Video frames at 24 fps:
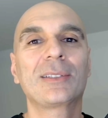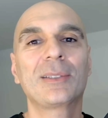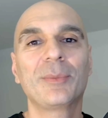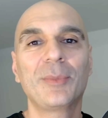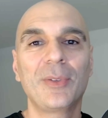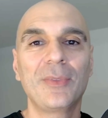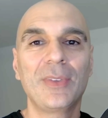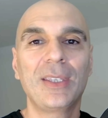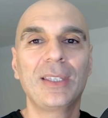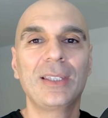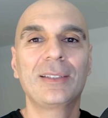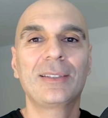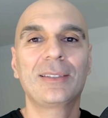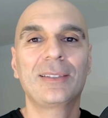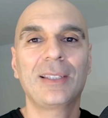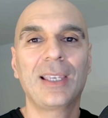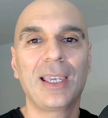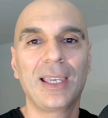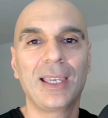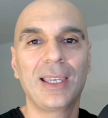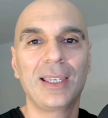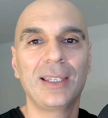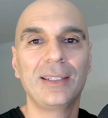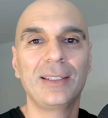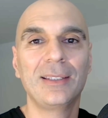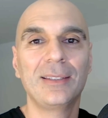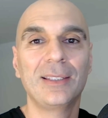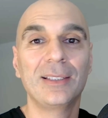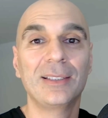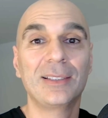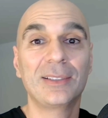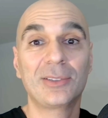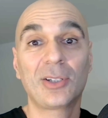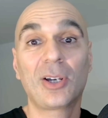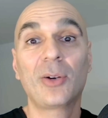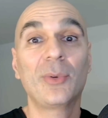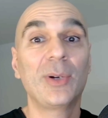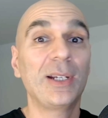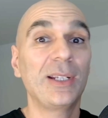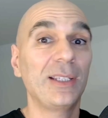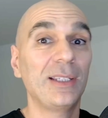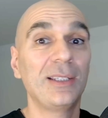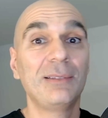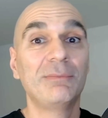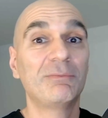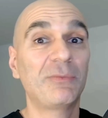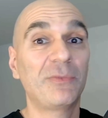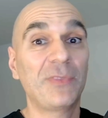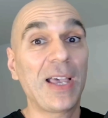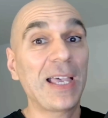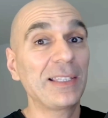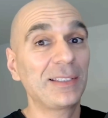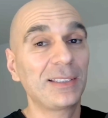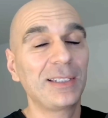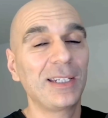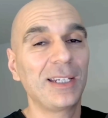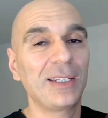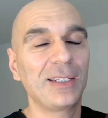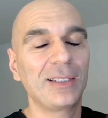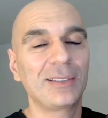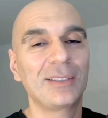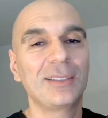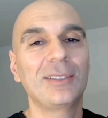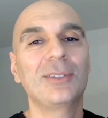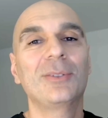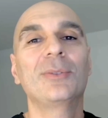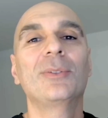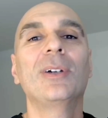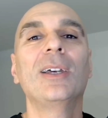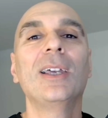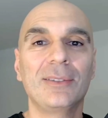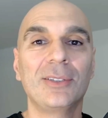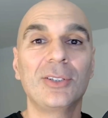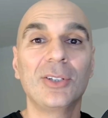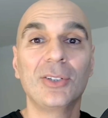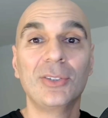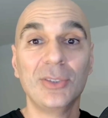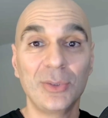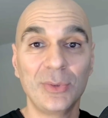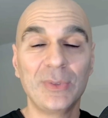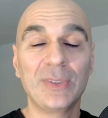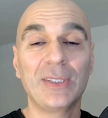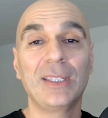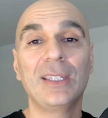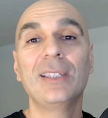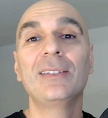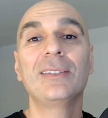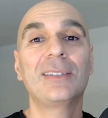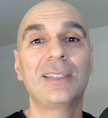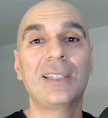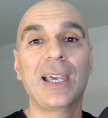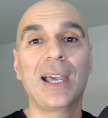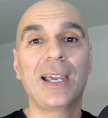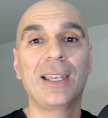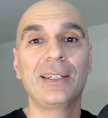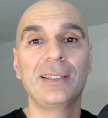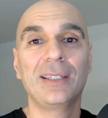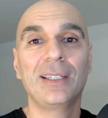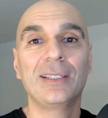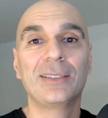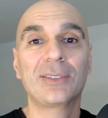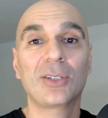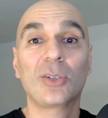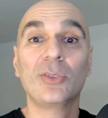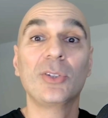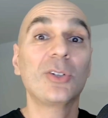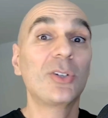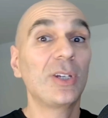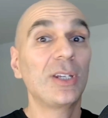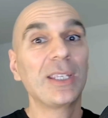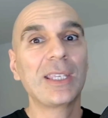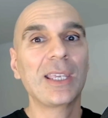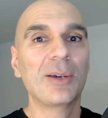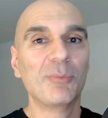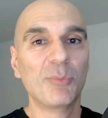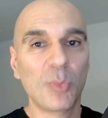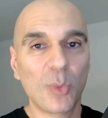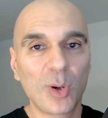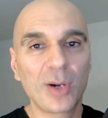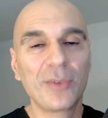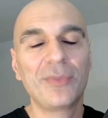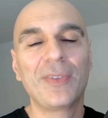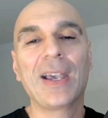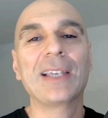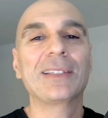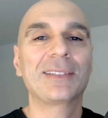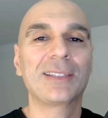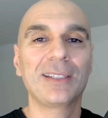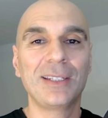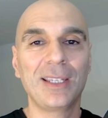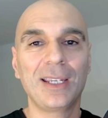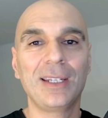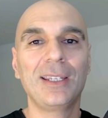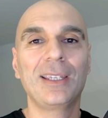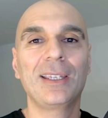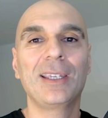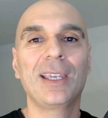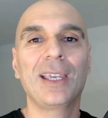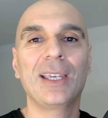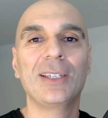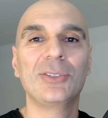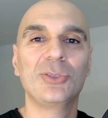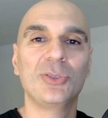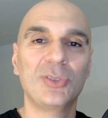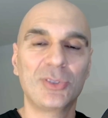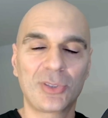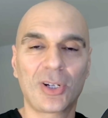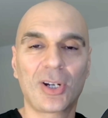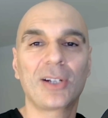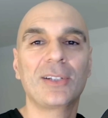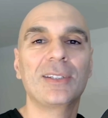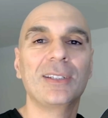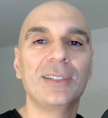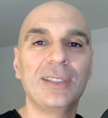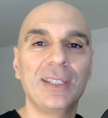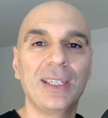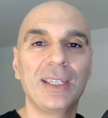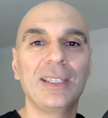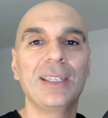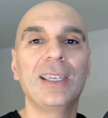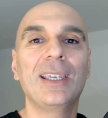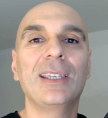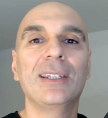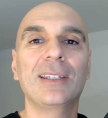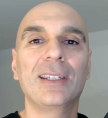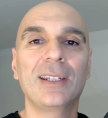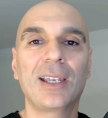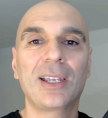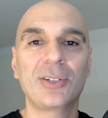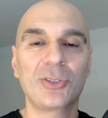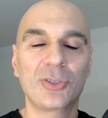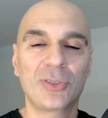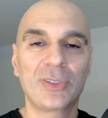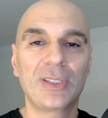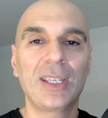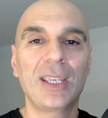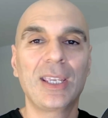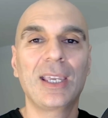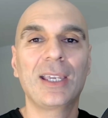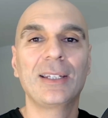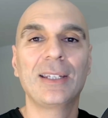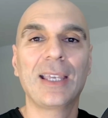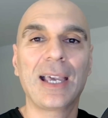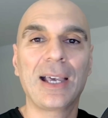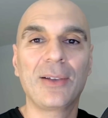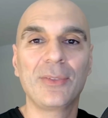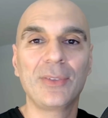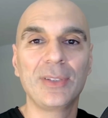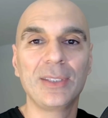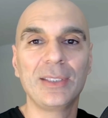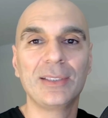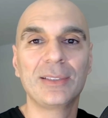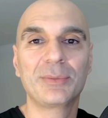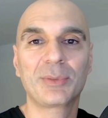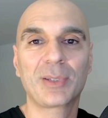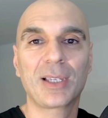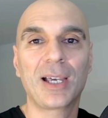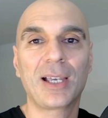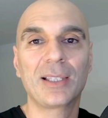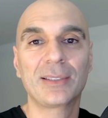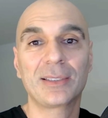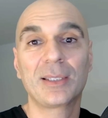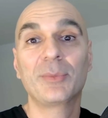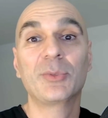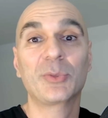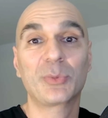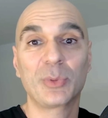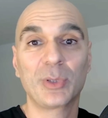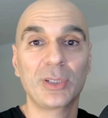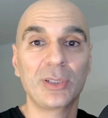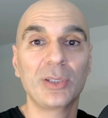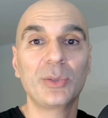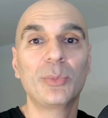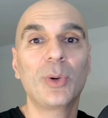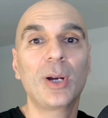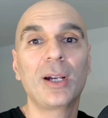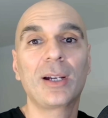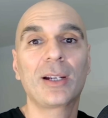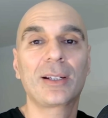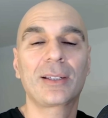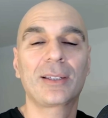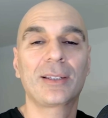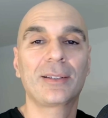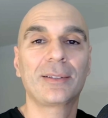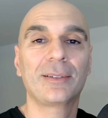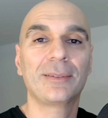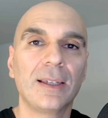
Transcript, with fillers: some of this and this is already fascinating to you. Good news is that it's only going to get more fascinating as you start to dig in and understand how these concepts really work.